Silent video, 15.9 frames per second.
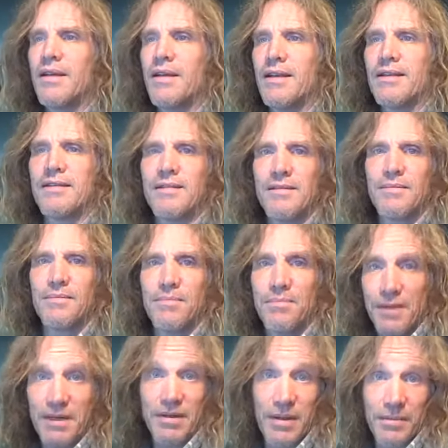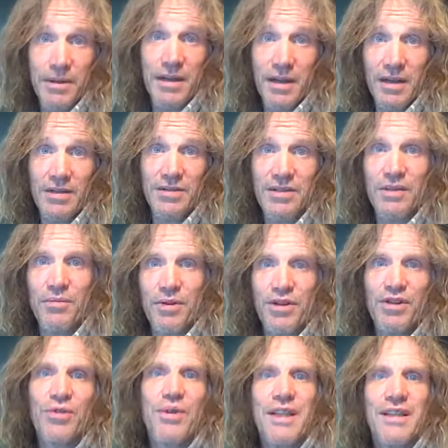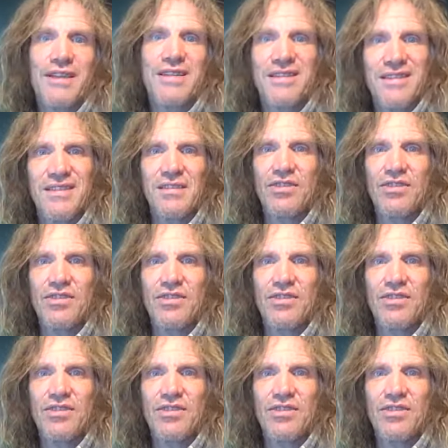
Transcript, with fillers: is merely because that we're doing this